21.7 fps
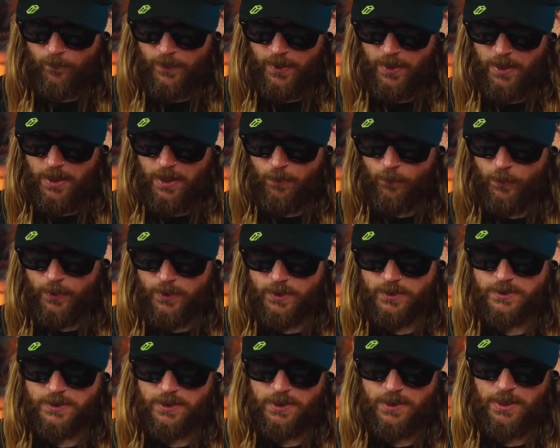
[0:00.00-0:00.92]
And we can
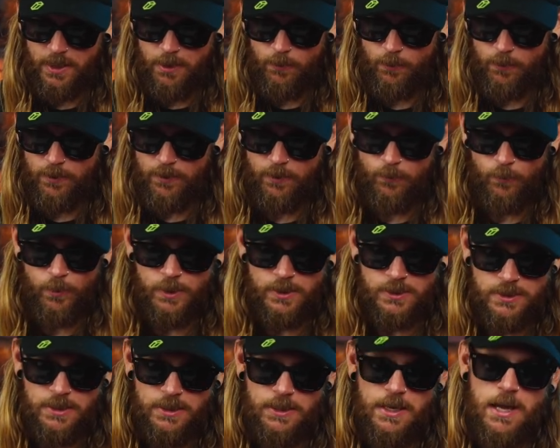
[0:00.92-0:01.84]
see we can
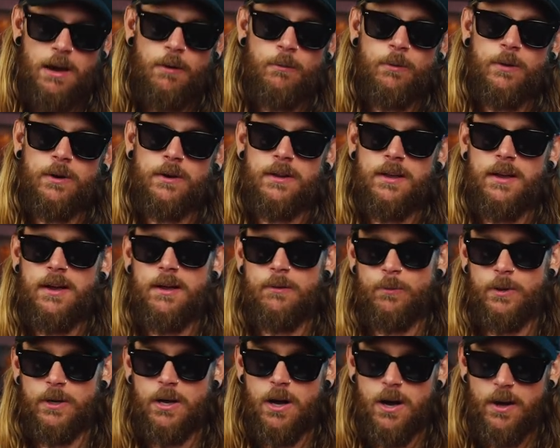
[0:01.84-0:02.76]
see now that
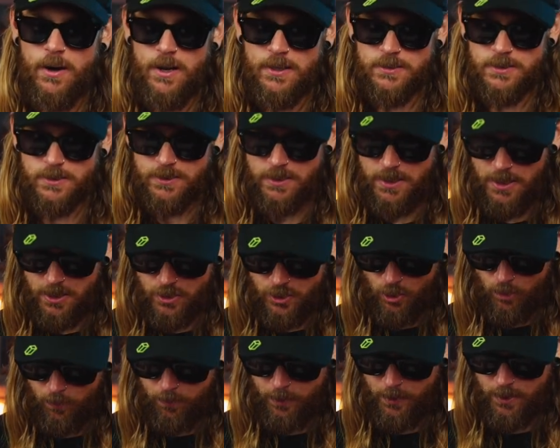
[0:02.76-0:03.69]
we got SSH
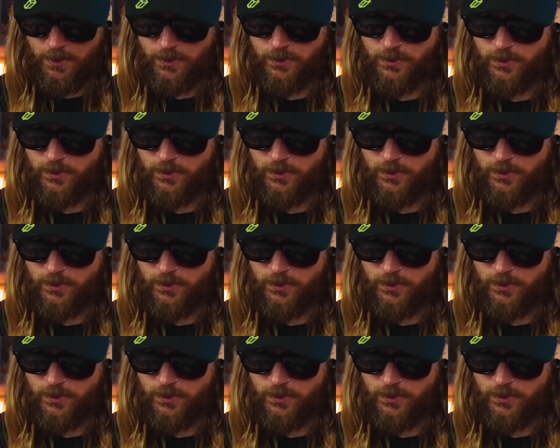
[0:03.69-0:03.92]
open.